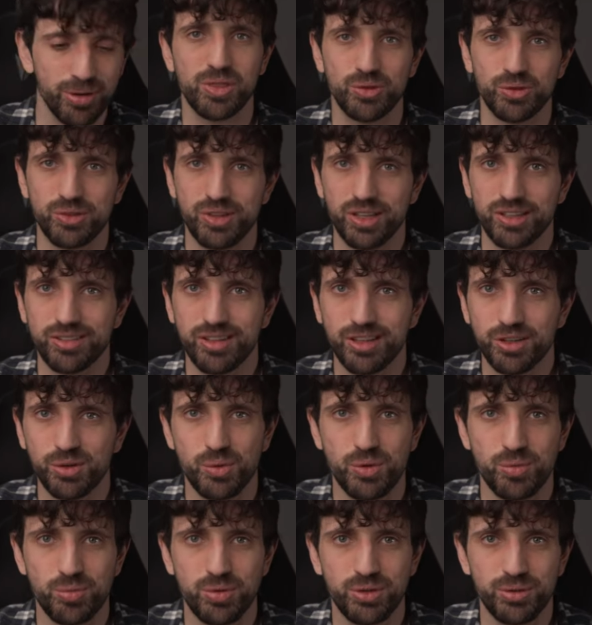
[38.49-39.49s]
The tech stack
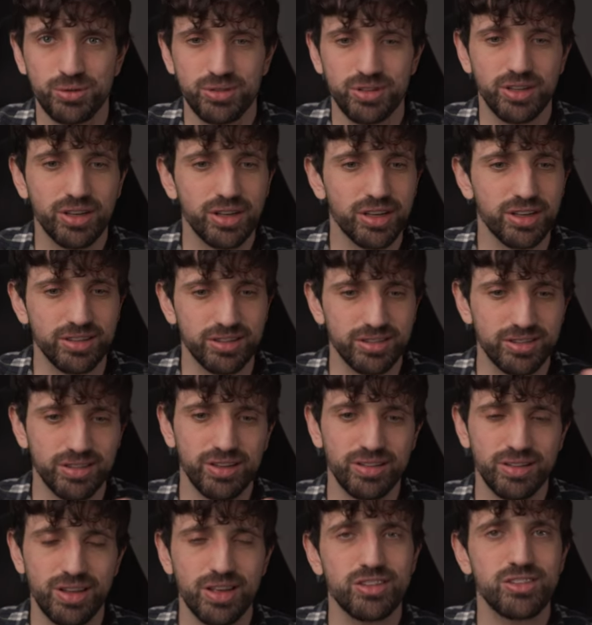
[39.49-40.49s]
we'll be using is
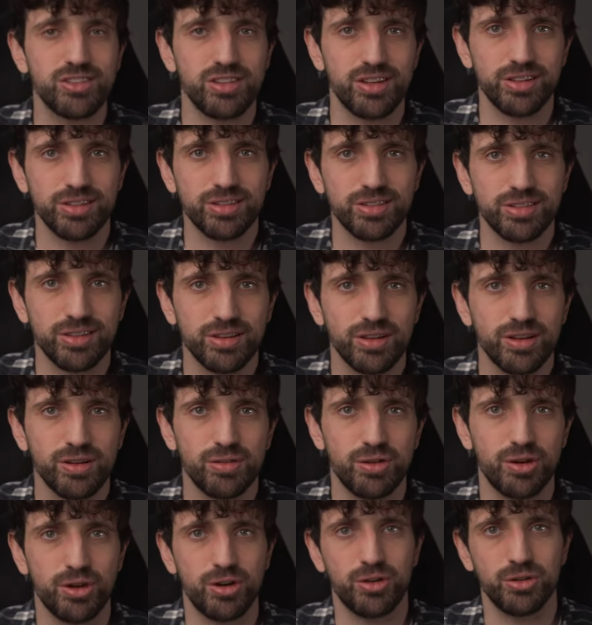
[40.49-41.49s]
Next.js
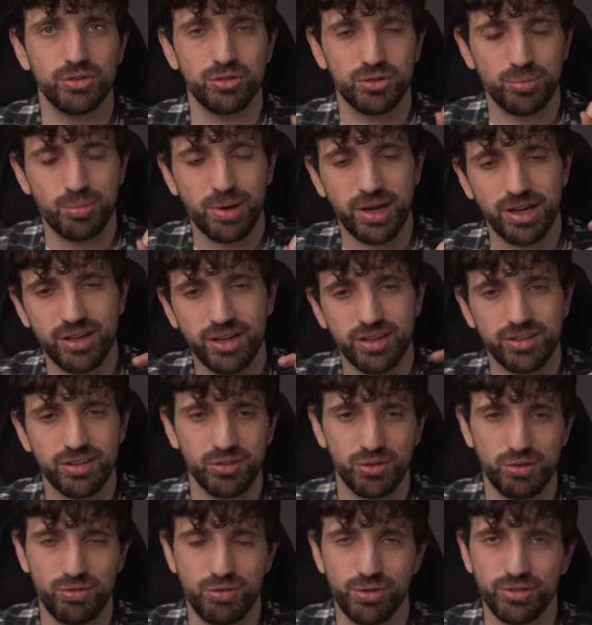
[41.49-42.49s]
for the backend
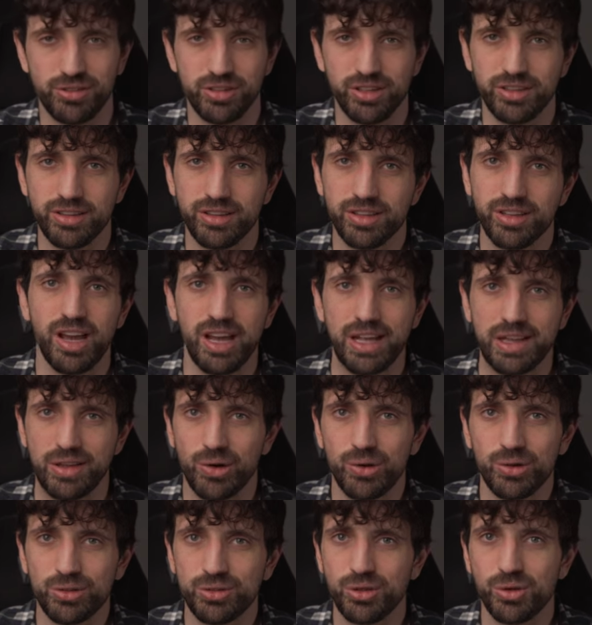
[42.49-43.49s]
and the frontend, and
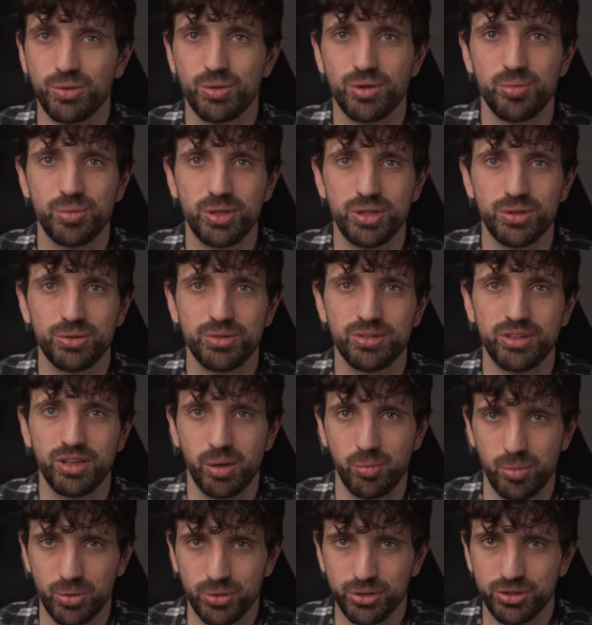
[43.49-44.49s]
also we'll be
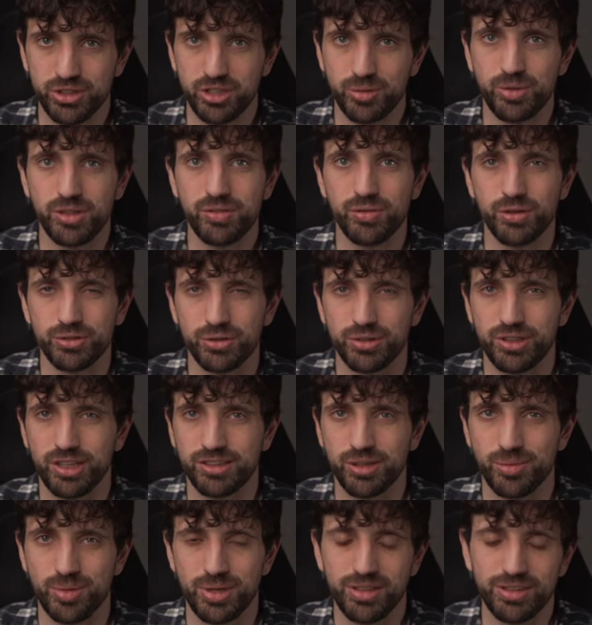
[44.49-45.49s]
using MongoDB for the
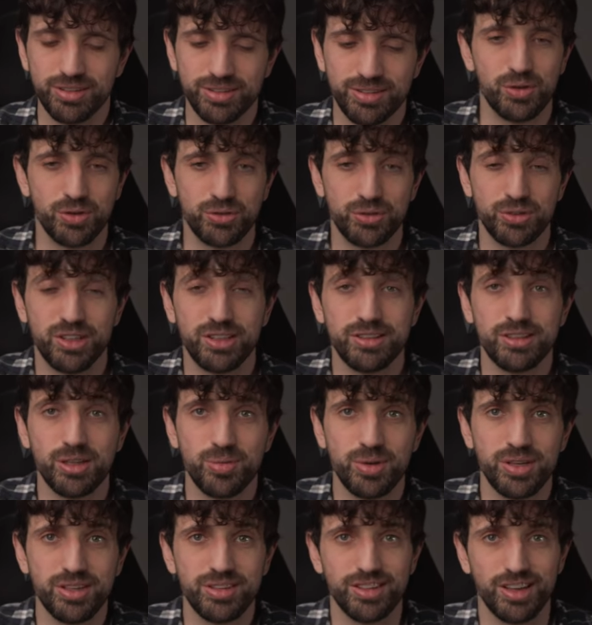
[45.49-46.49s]
database. For the
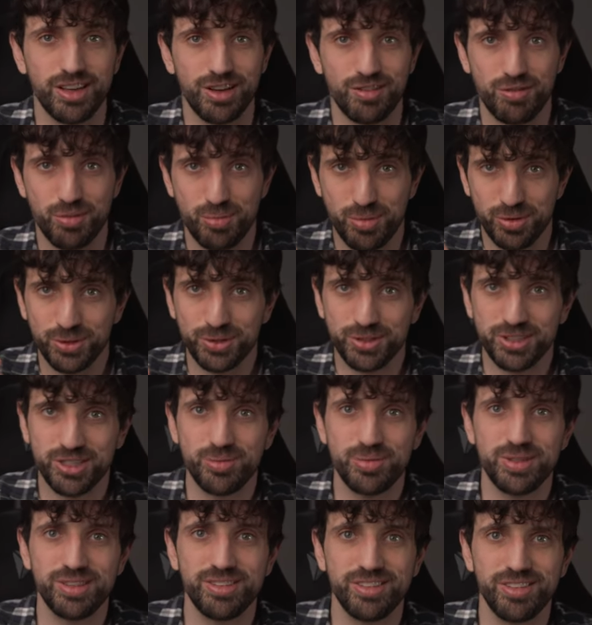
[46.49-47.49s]
database, I have a
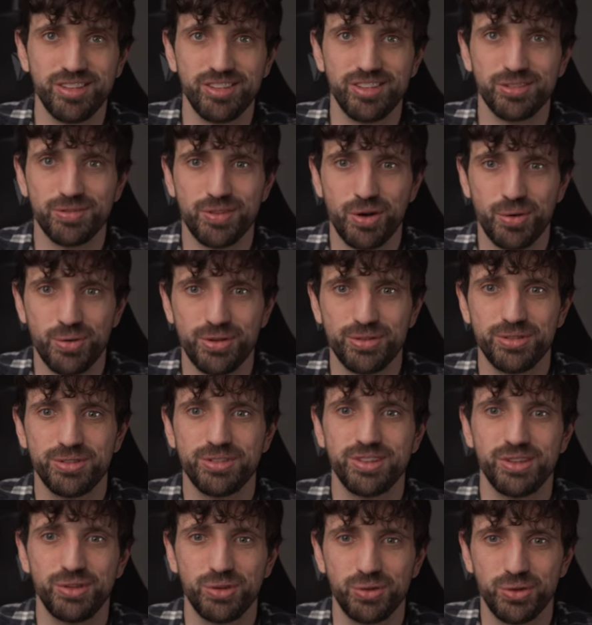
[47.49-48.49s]
MongoDB instance that
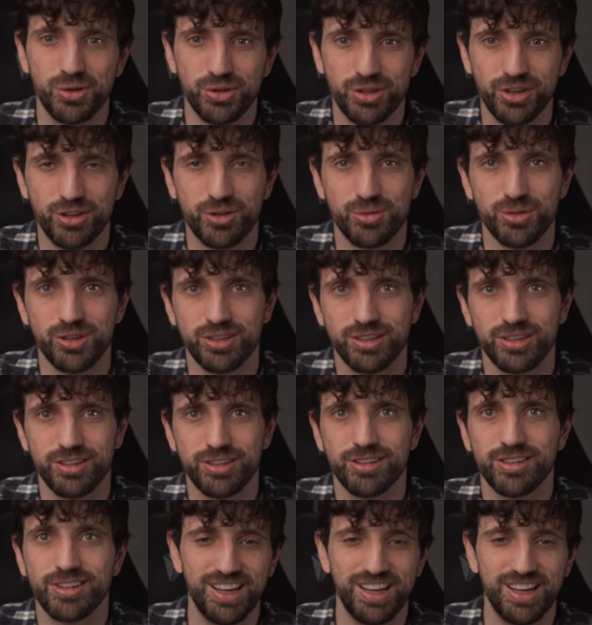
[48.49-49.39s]
runs in a Docker container.